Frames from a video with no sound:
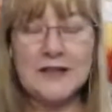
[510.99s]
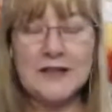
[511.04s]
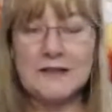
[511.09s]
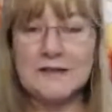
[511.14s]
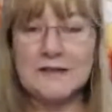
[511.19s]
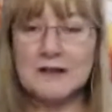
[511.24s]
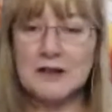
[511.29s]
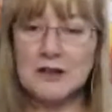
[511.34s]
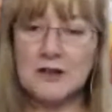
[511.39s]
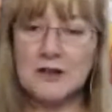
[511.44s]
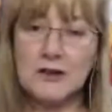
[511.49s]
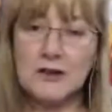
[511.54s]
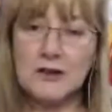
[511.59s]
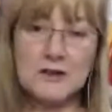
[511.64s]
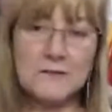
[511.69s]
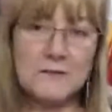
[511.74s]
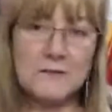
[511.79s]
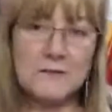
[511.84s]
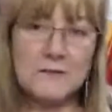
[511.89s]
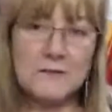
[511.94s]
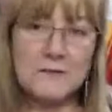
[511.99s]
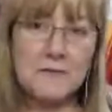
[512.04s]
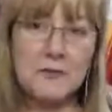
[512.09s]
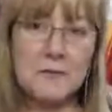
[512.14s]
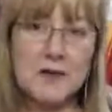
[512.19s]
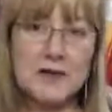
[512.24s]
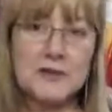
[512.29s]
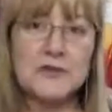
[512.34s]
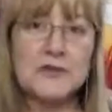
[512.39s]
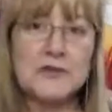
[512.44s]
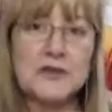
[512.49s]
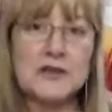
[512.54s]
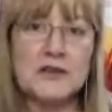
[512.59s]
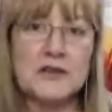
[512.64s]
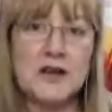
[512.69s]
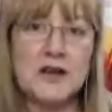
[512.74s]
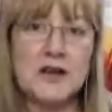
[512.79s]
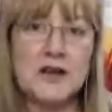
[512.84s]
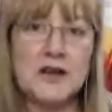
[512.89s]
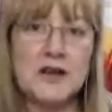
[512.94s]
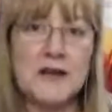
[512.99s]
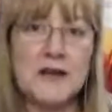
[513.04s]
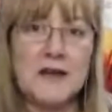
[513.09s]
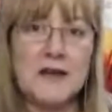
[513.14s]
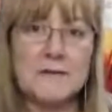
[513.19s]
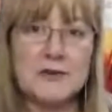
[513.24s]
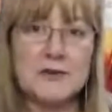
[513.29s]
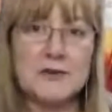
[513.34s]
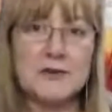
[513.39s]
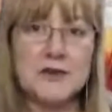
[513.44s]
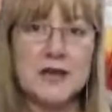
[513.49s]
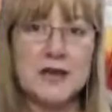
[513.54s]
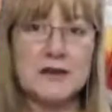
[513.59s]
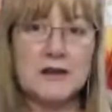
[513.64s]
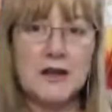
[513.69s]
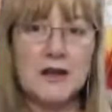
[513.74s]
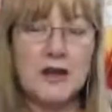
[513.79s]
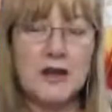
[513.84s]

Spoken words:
There's a lot of information that I have shared.